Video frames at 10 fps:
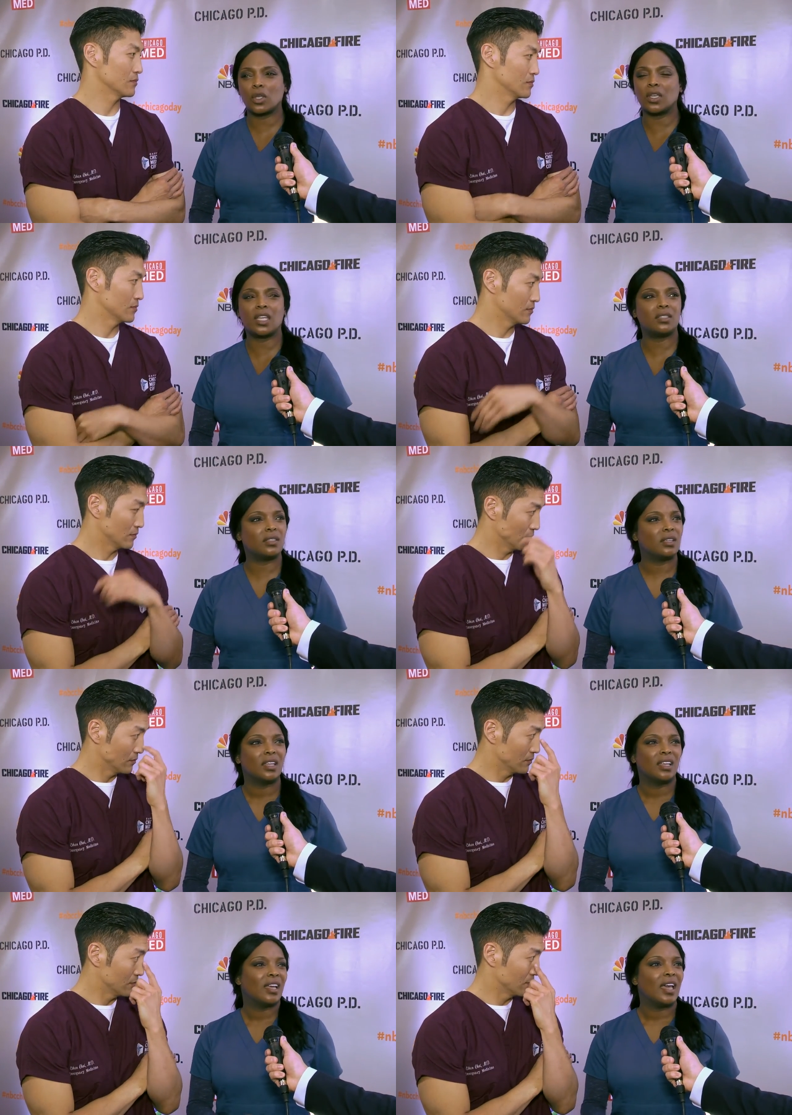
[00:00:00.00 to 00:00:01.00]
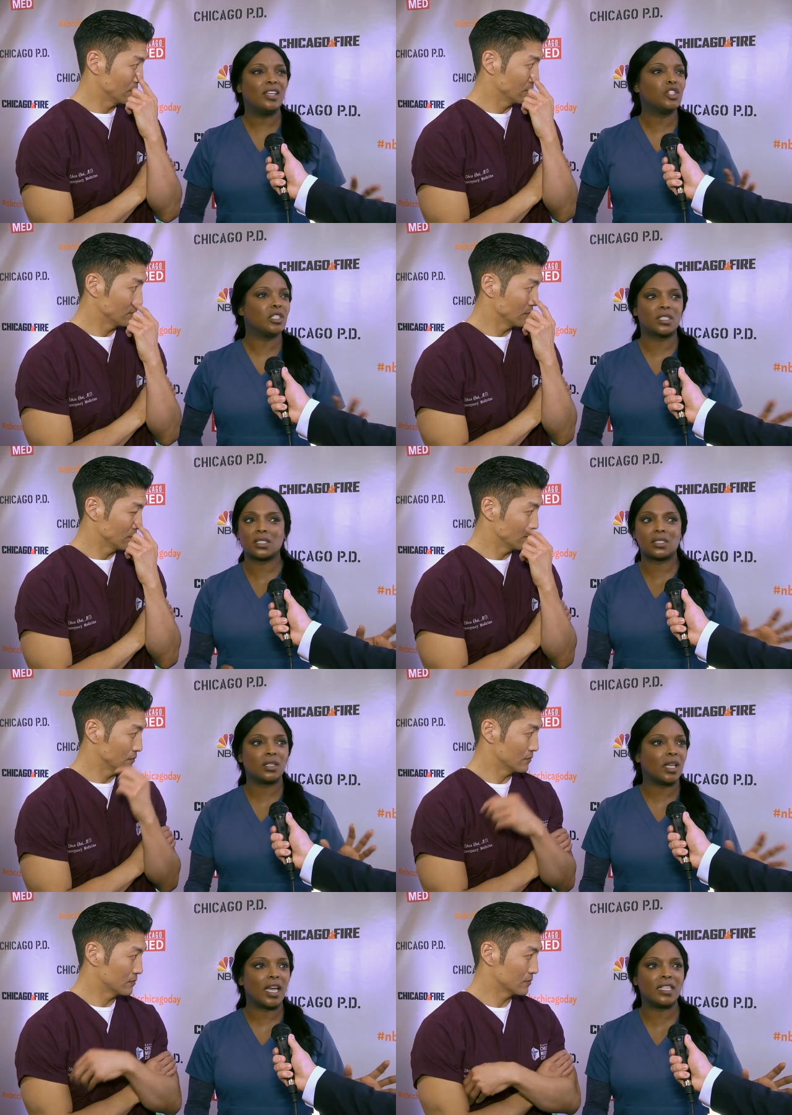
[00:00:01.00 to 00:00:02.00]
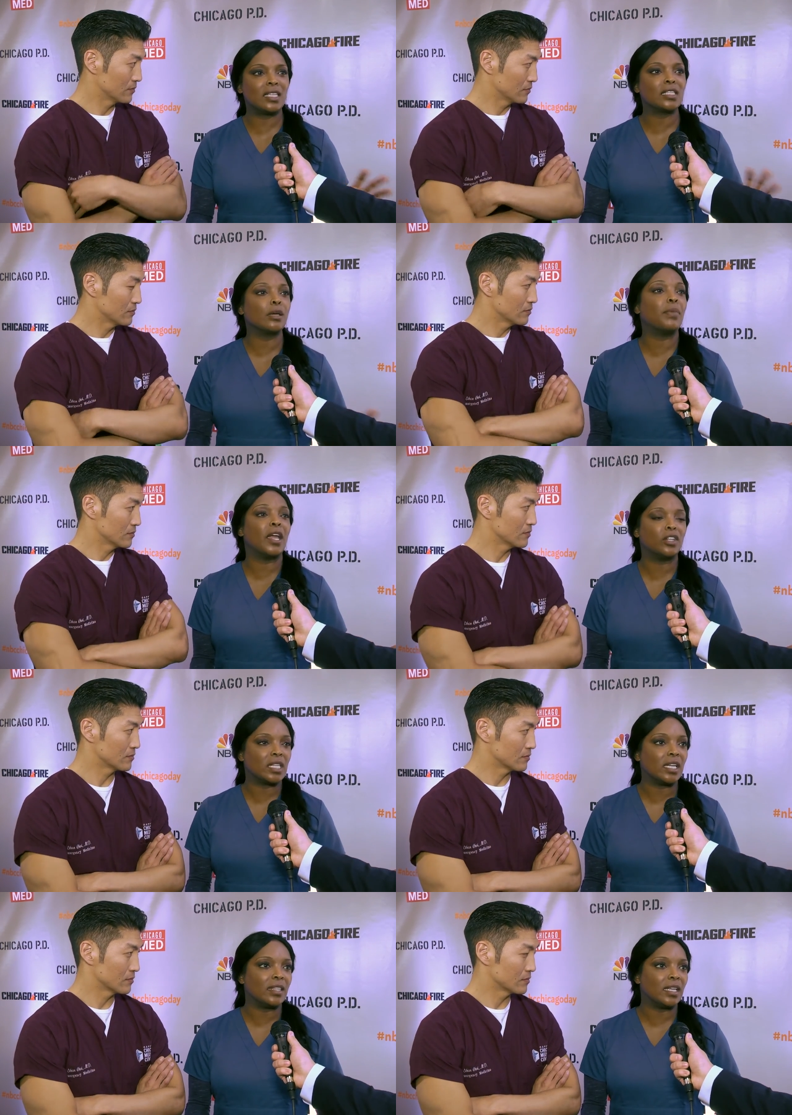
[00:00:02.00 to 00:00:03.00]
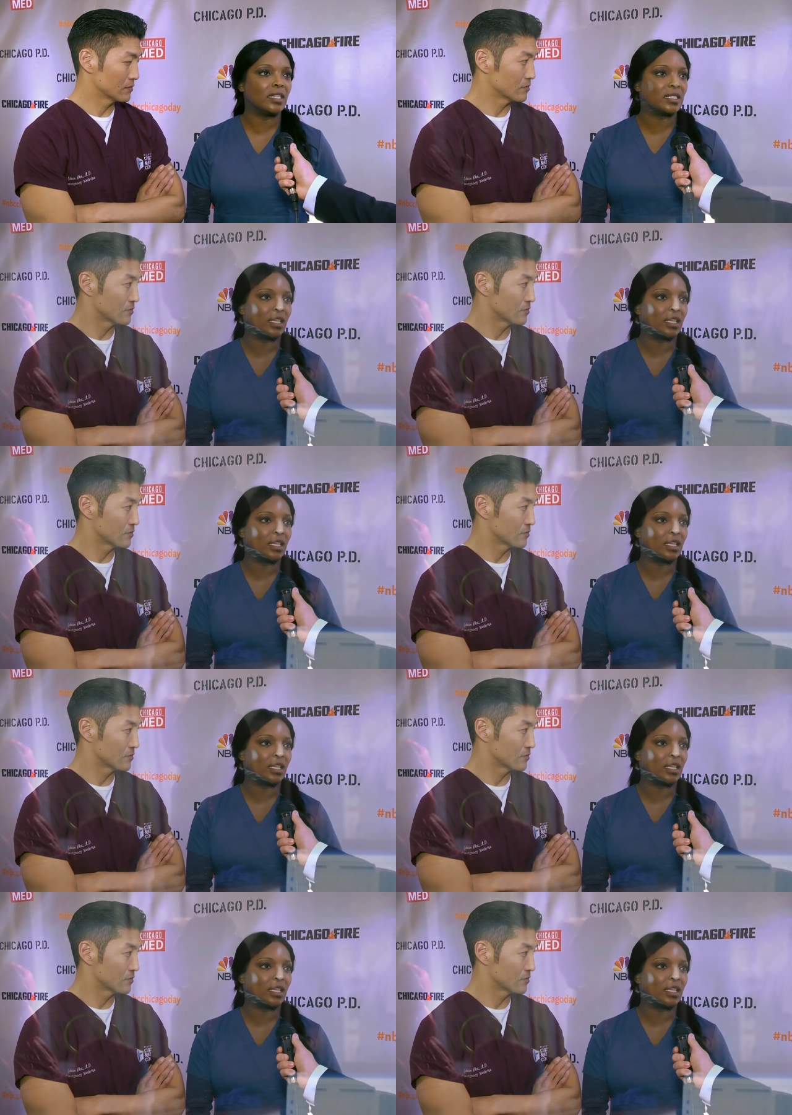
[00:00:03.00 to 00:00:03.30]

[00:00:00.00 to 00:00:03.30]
Speaker 1: so it... It just, it doesn't compare to anything else